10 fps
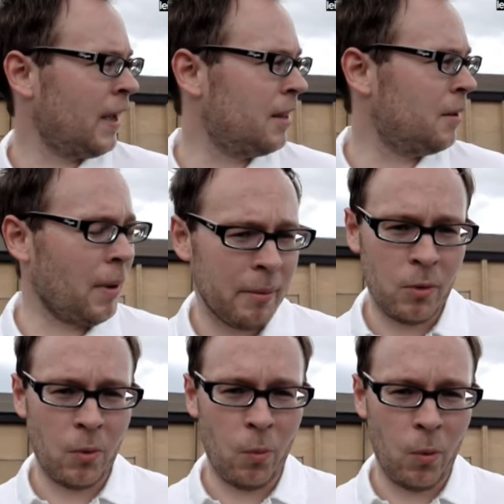and then
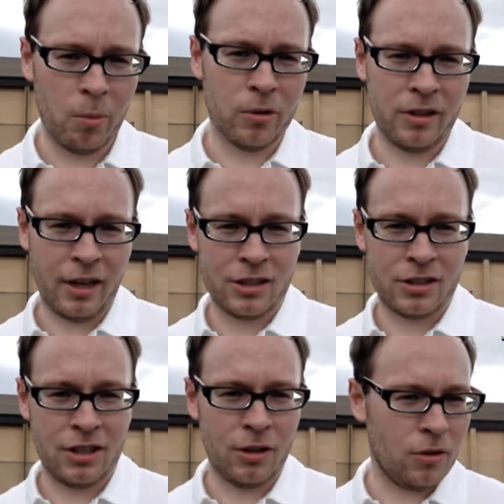maybe win Wimbledon
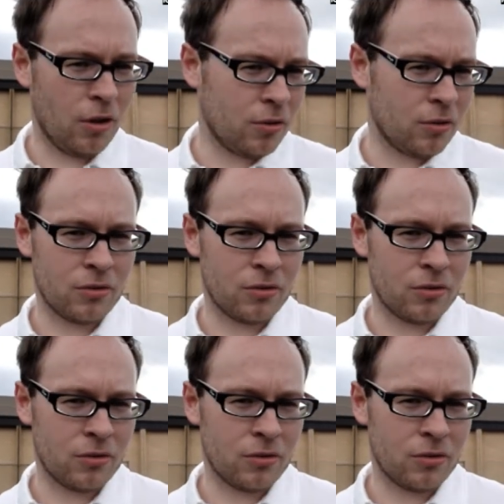next year, who knows?